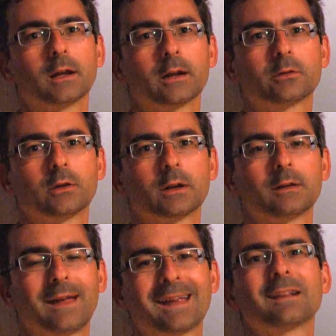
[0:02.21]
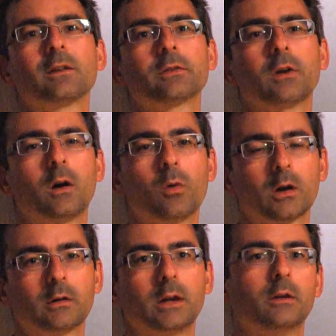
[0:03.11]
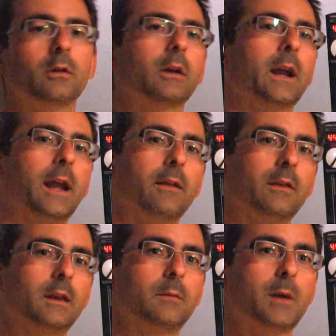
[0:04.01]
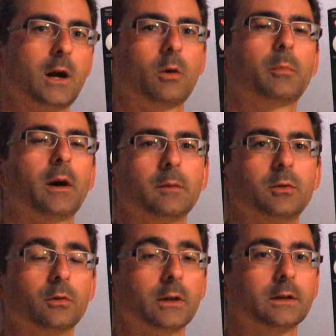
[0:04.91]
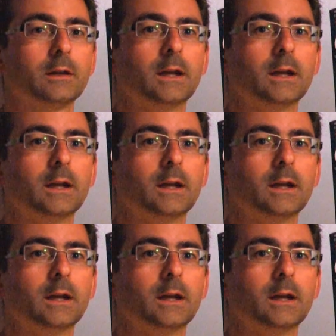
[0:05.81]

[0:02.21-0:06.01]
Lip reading: electric tankless hot water heater and the power pipe unit.